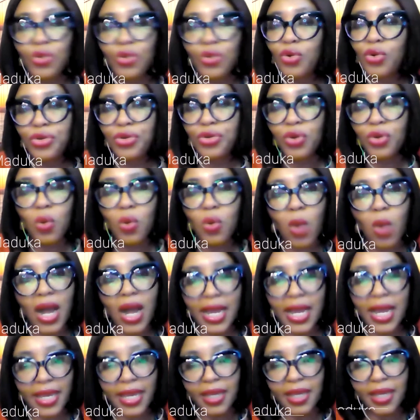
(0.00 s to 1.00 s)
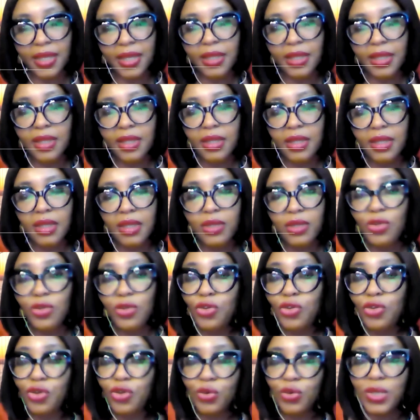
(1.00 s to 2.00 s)
your why.
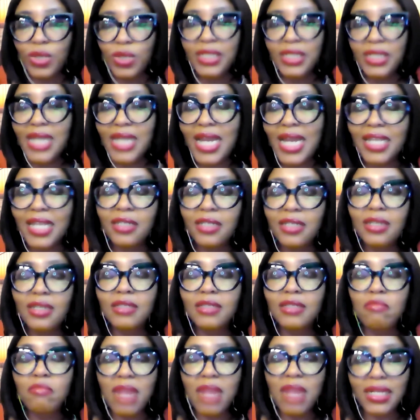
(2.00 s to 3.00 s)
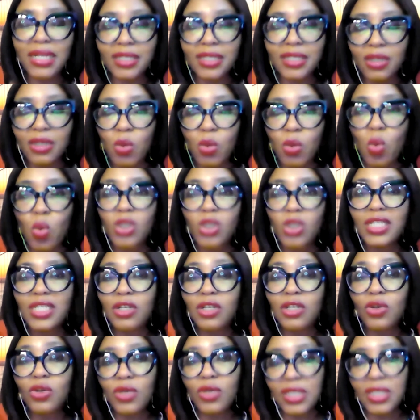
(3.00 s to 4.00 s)
Know it. And it doesn't matter what it
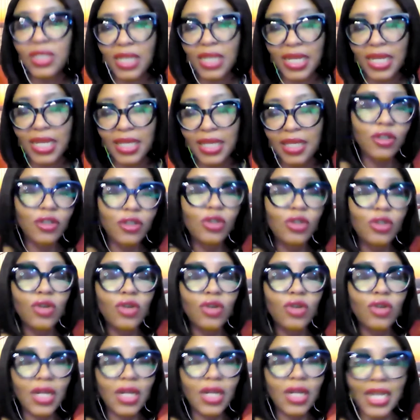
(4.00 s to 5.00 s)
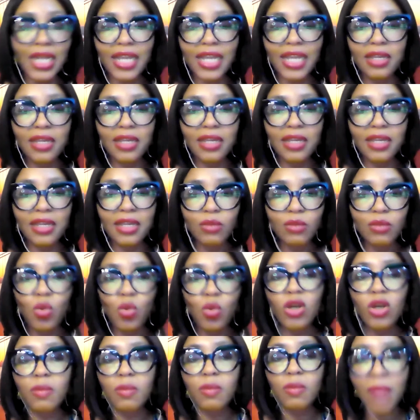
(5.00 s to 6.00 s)
looks like. It doesn't have to look
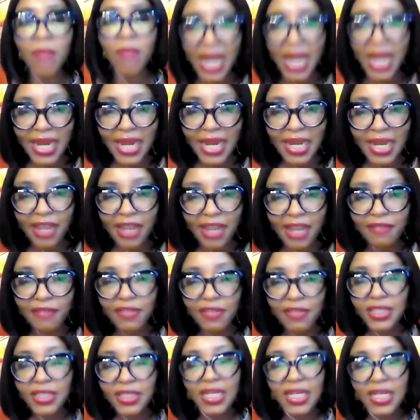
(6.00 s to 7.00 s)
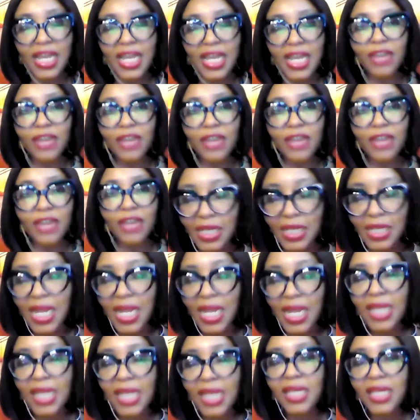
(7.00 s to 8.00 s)
like what my life is like or
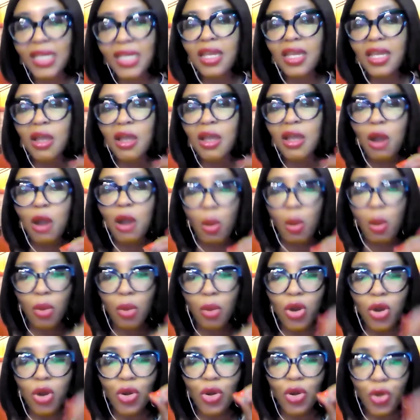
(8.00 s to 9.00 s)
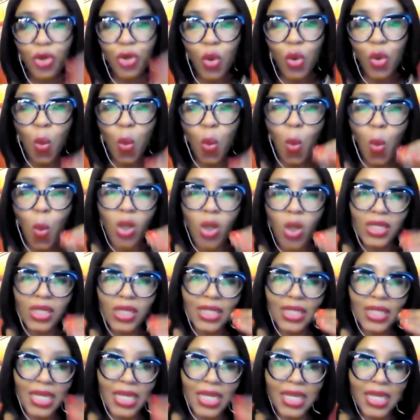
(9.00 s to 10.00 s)
what your life is like. But
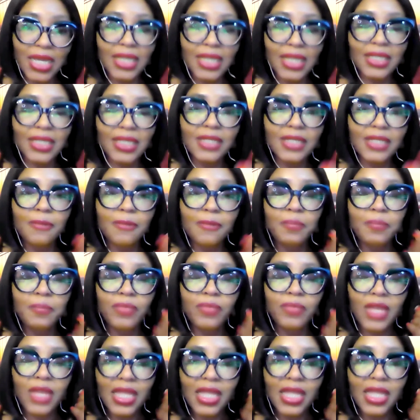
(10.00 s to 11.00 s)
know what it is